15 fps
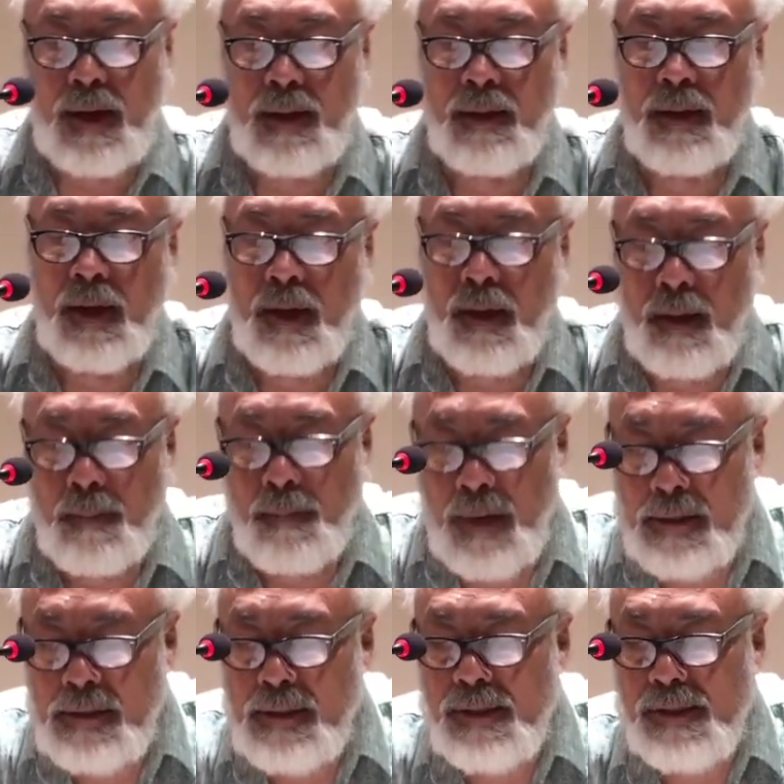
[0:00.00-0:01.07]
my
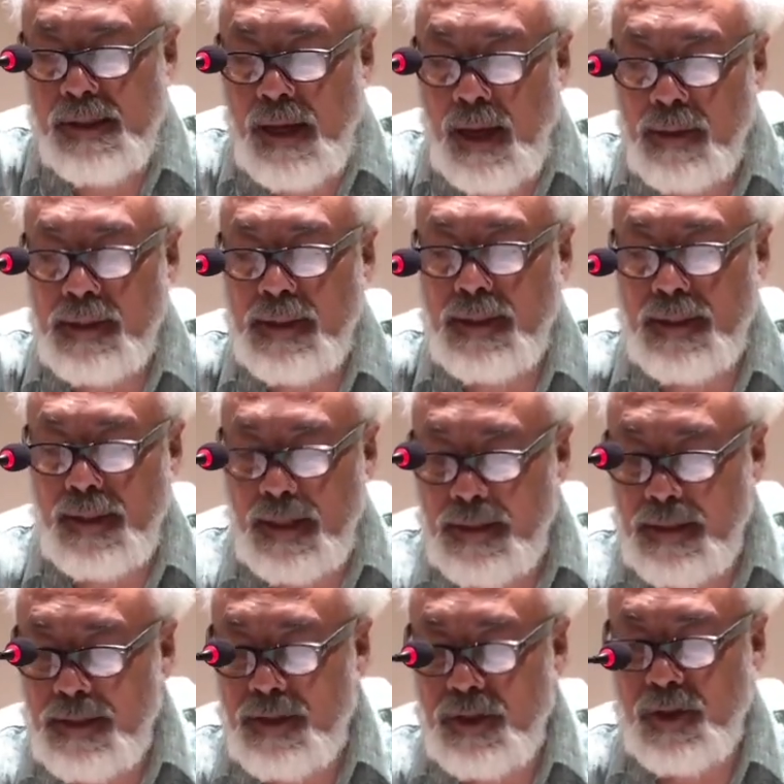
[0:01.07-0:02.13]
mother's hatit
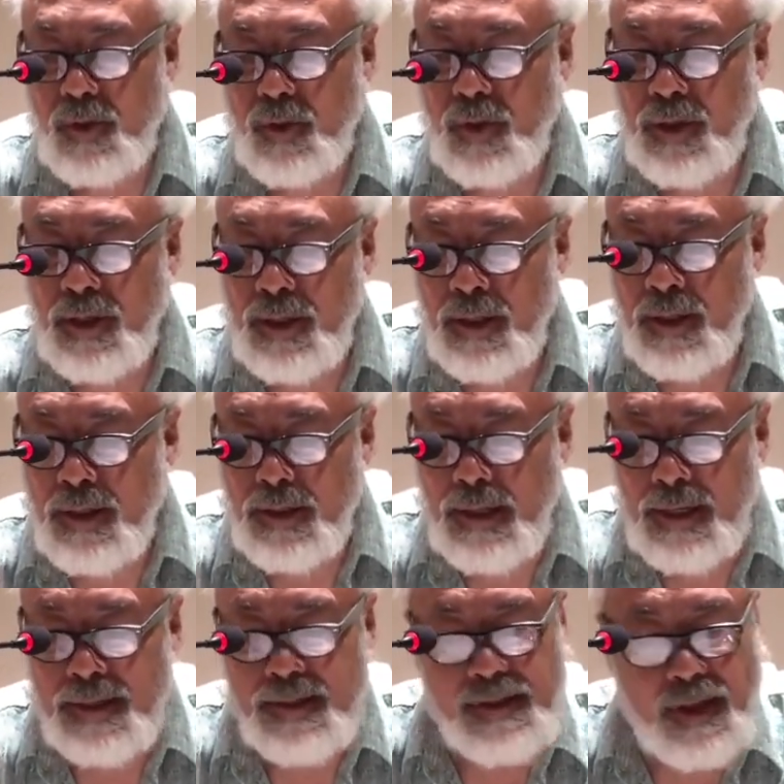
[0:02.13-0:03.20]
date chiruni,
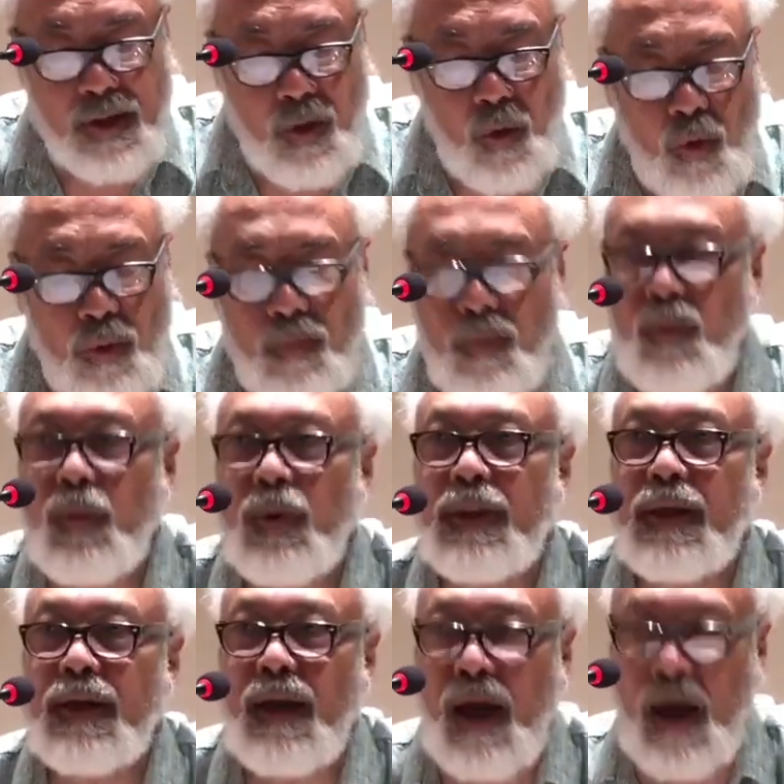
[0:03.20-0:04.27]
that is a comb
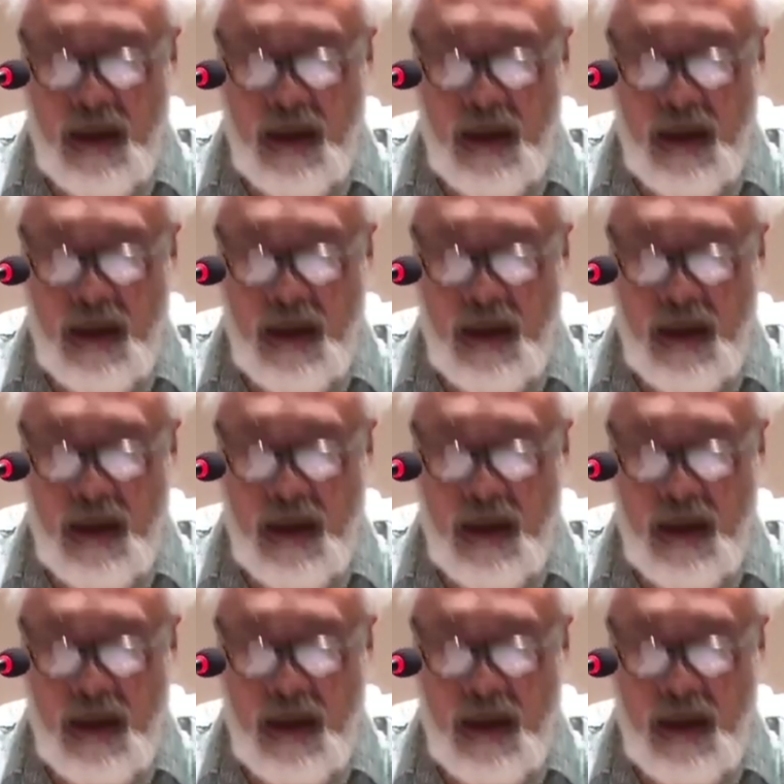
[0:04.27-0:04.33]
with an